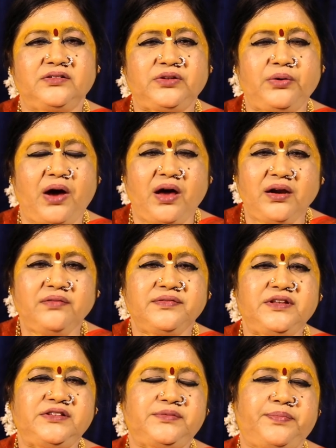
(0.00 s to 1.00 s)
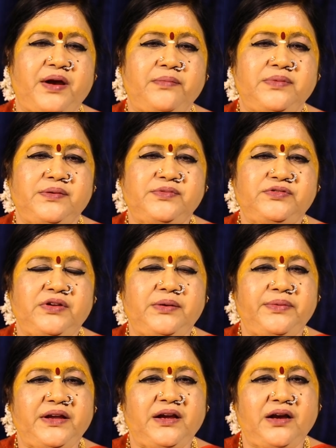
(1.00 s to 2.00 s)
So all of these problems
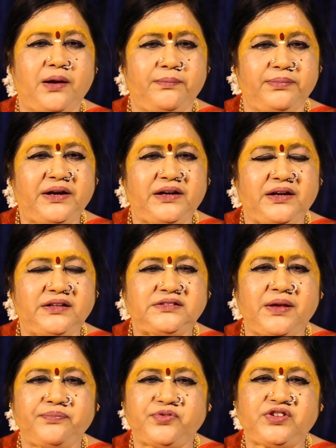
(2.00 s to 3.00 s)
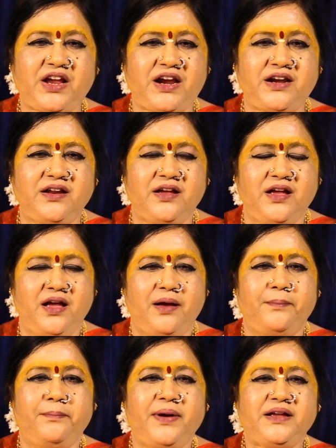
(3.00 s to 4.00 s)
will be completely subside
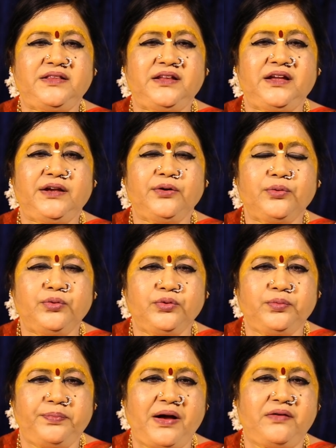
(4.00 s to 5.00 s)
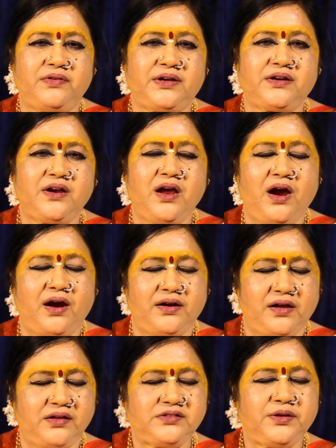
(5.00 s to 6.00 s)
by the guru power.
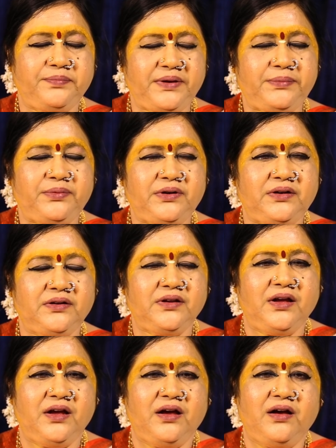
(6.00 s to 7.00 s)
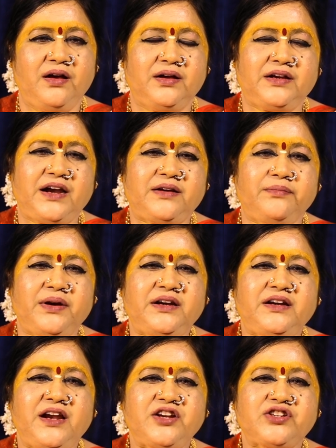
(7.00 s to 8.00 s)
And also people get
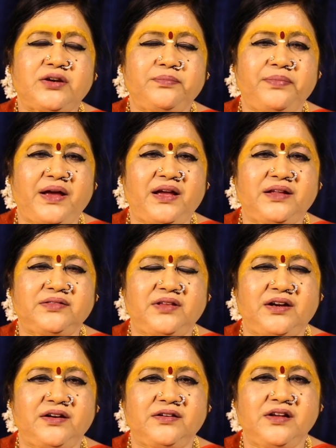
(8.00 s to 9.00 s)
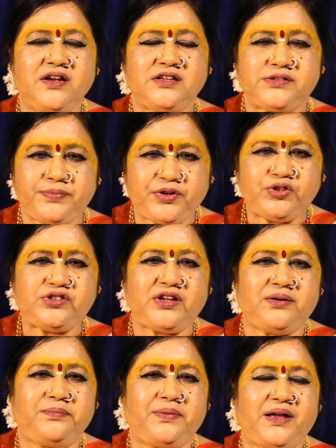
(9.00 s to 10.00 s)
meditation path and
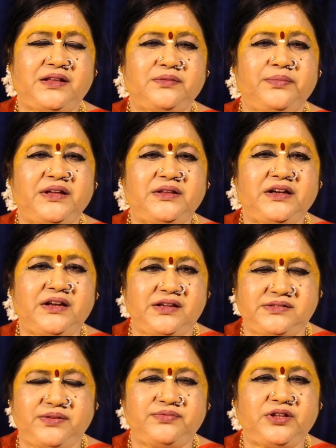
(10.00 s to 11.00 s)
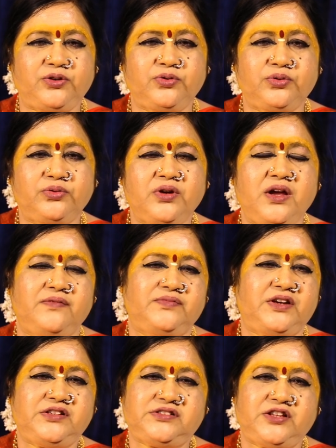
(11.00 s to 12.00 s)
spiritual path by the grace of the guru.
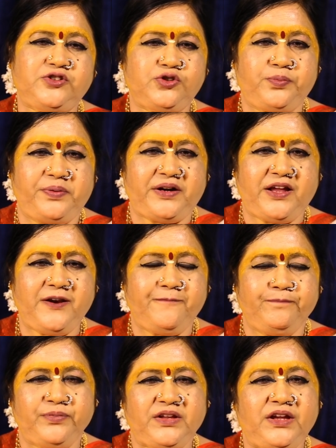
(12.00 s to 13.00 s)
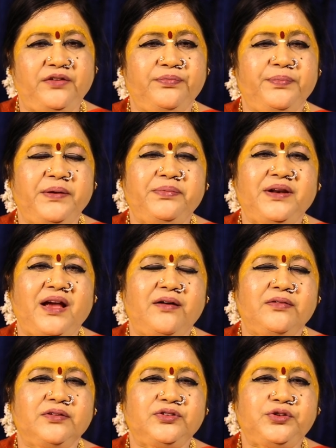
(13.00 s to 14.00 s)
That's the Jupiter. If people
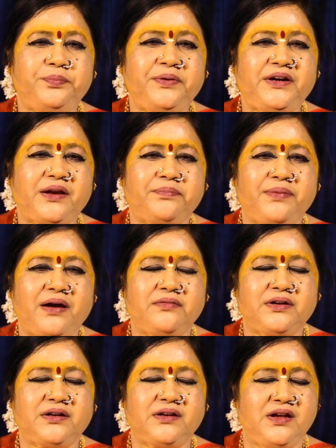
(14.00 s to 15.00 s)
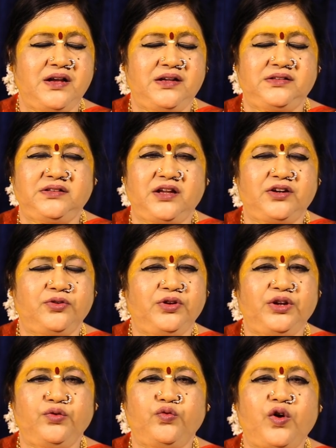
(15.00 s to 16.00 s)
have Jupiter power, they're
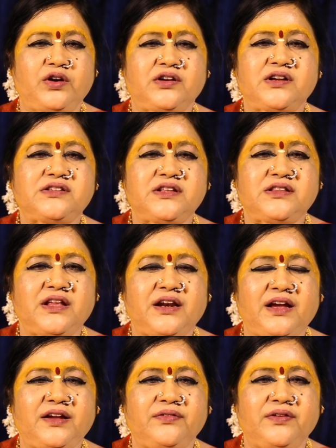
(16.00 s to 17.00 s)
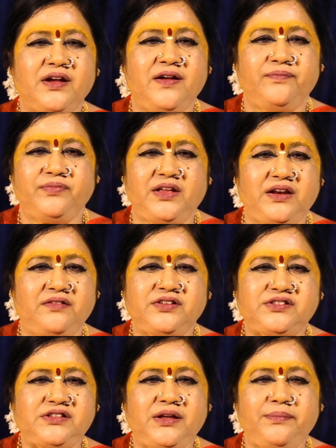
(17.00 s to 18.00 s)
doing wonders in the life. They never
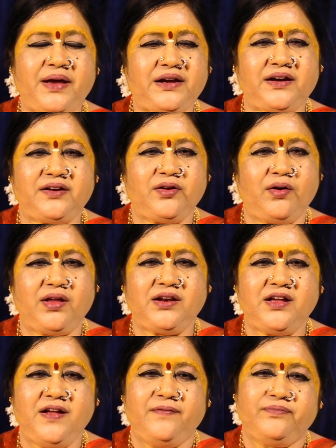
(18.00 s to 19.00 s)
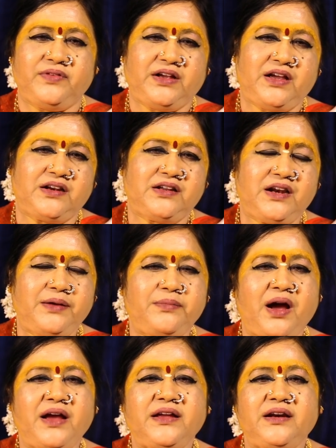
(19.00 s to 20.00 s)
see back at all. They can climb
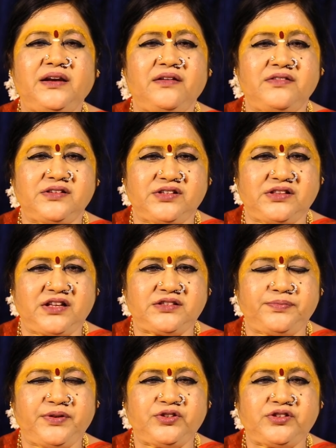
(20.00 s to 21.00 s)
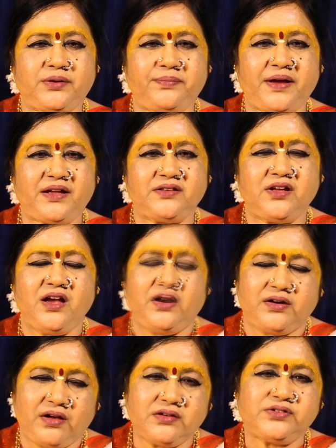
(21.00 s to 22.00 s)
higher levels in their spiritual path
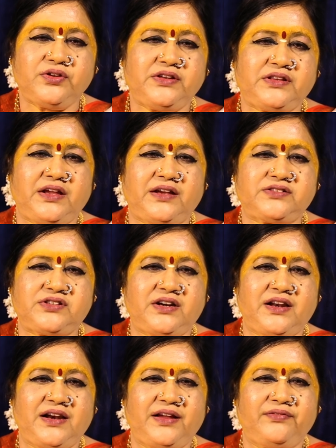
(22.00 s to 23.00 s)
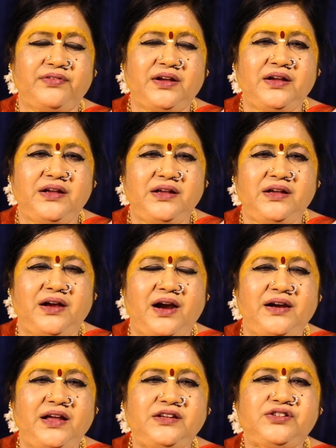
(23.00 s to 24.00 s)
and also in the external life.
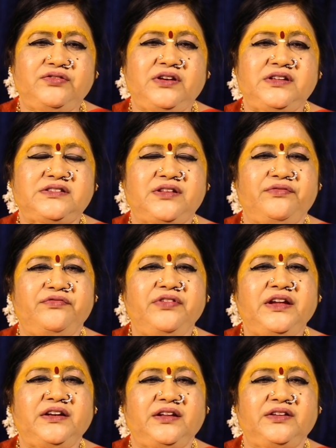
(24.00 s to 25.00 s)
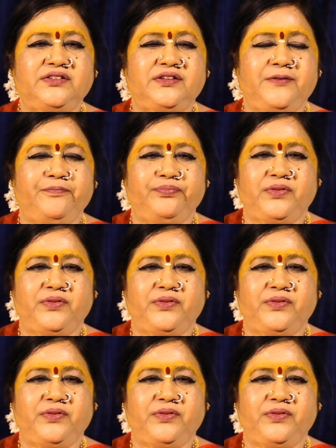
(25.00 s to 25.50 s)
And next one is the Venus.